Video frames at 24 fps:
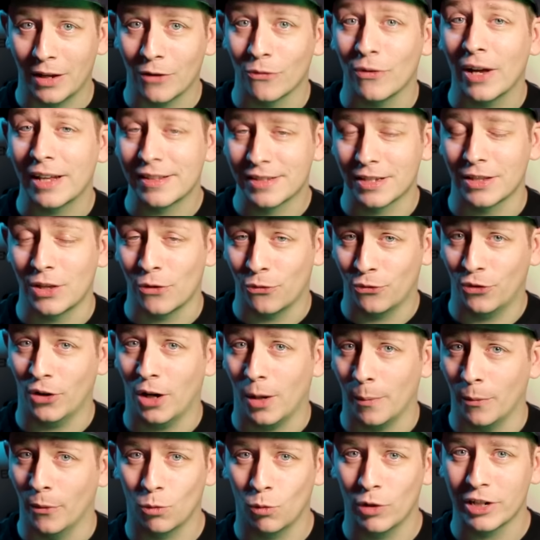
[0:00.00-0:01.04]
events of the
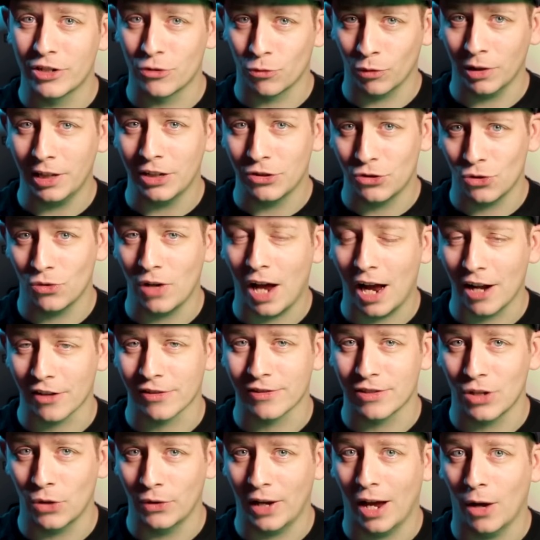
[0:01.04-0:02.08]
film, which really do not
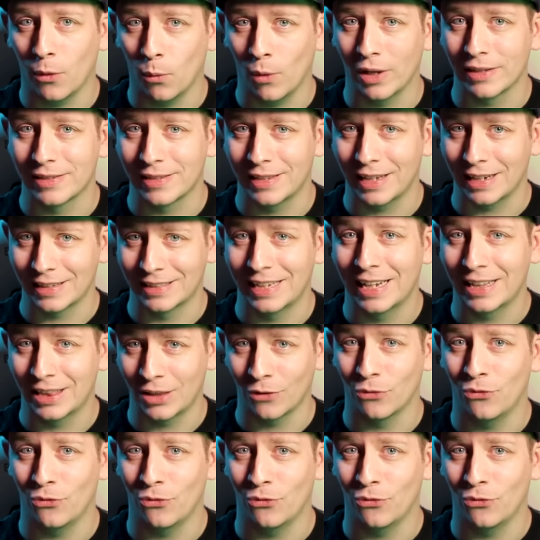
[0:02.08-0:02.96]
slow down once things hit the